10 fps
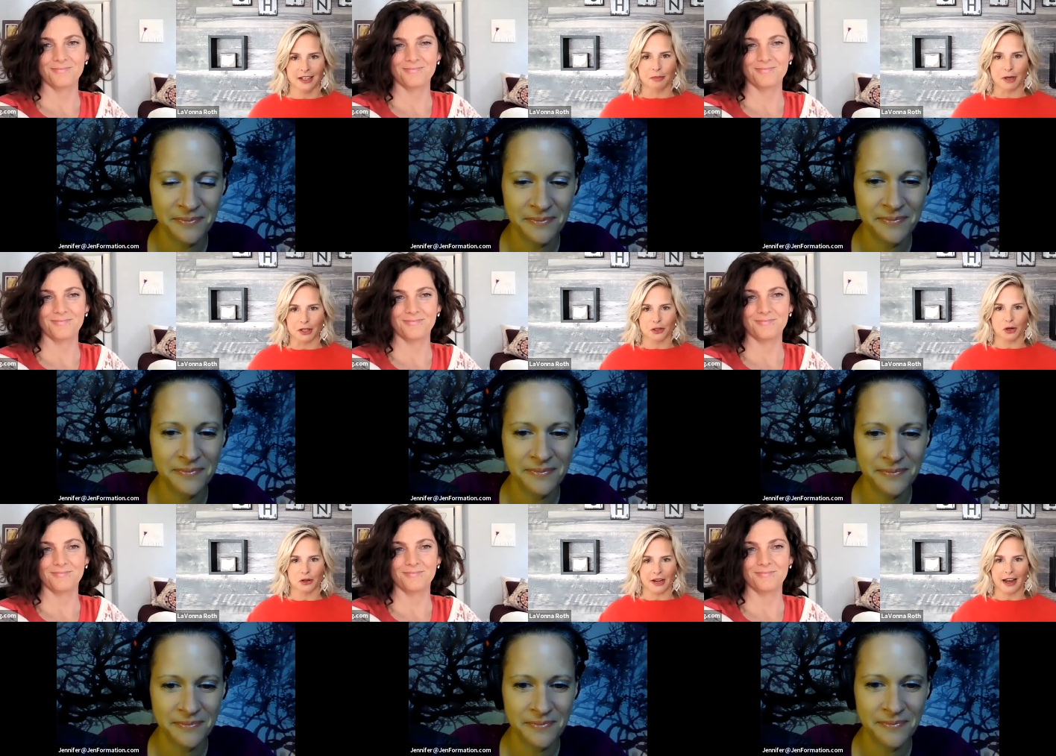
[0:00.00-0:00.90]
Speaker 1: but you
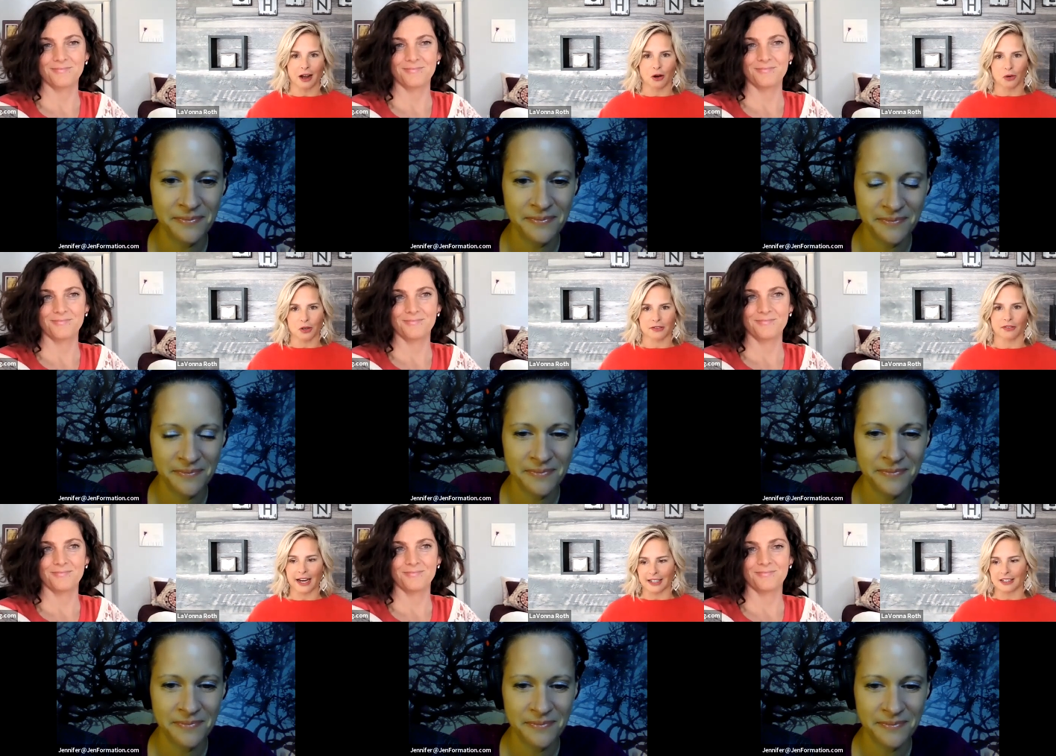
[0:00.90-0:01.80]
are now
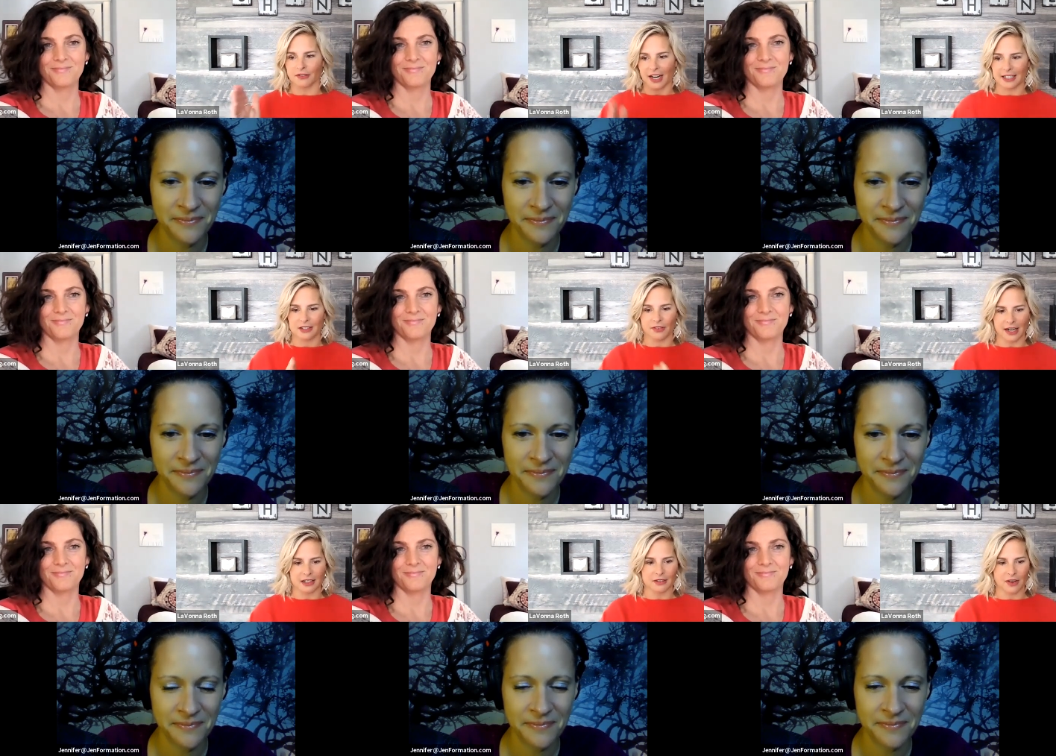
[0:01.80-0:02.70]
dividing, dividing,
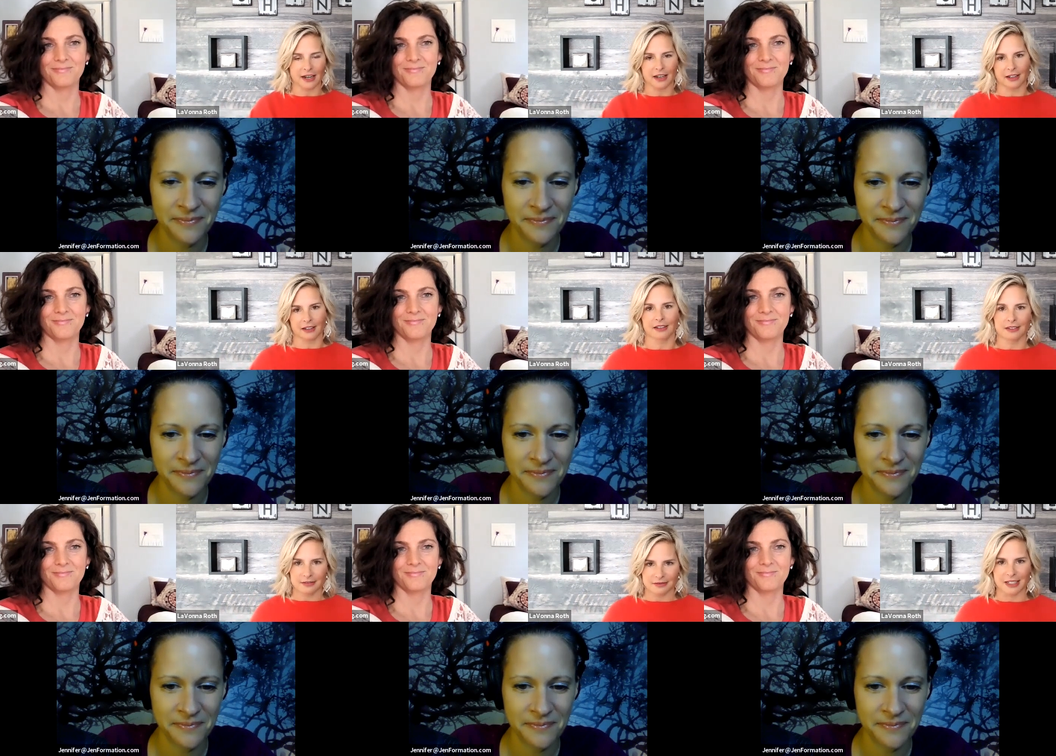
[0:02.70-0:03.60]
dividing, dividing.
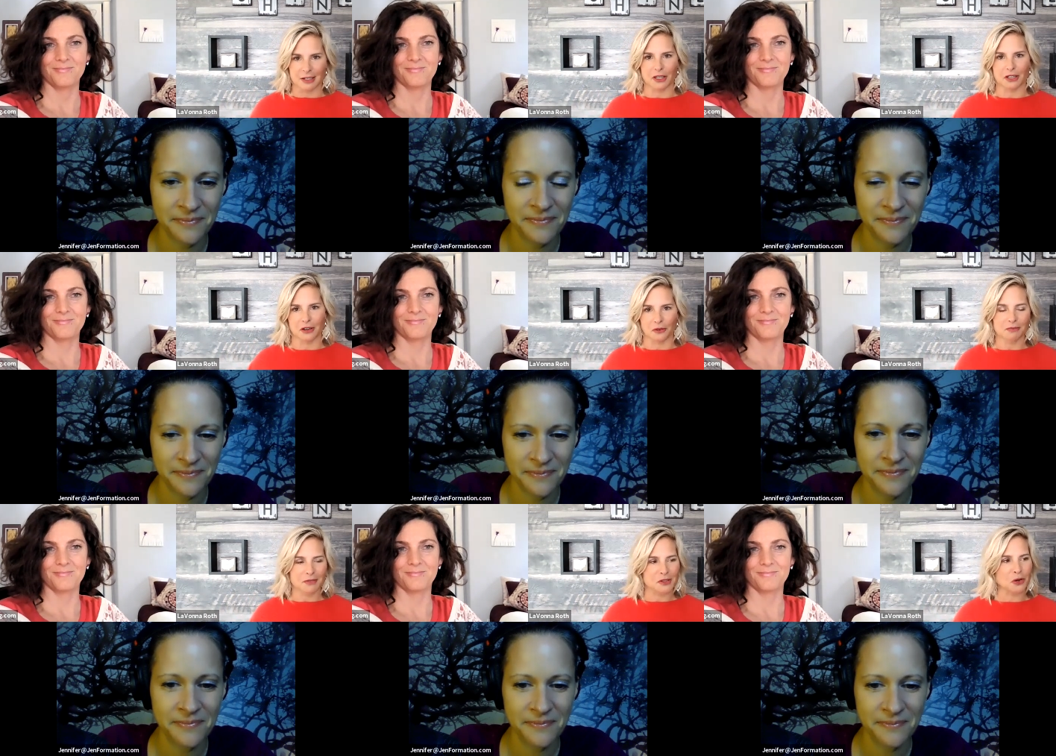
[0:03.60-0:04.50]
And we, you know,
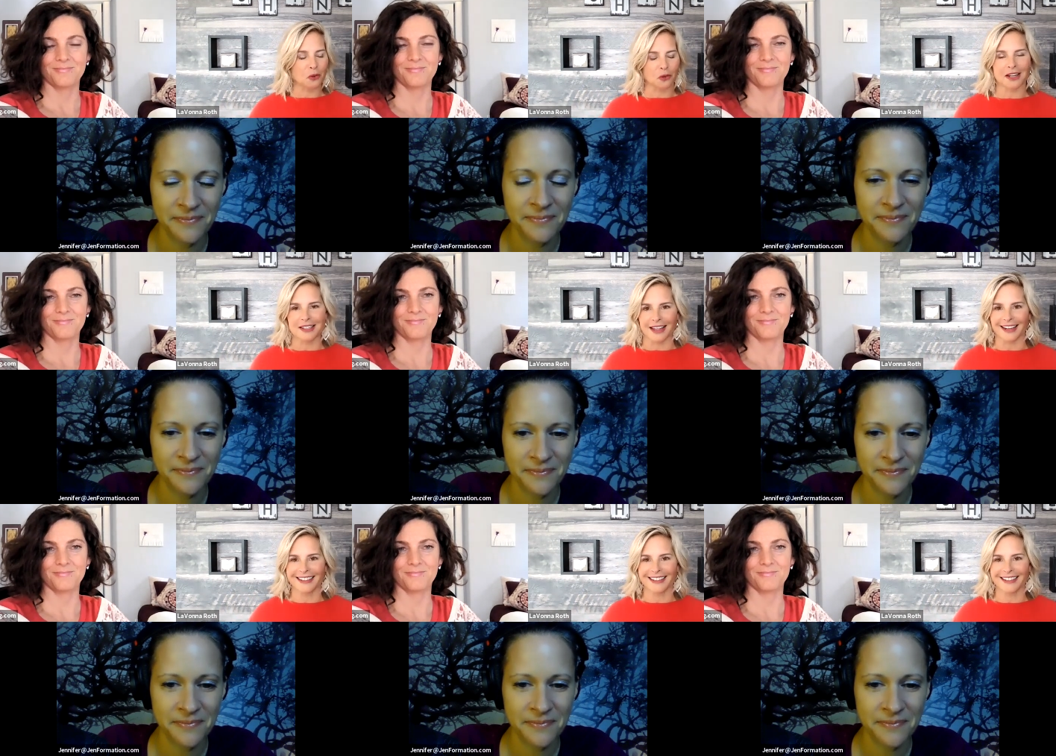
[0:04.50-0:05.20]
there's a whole lot to that.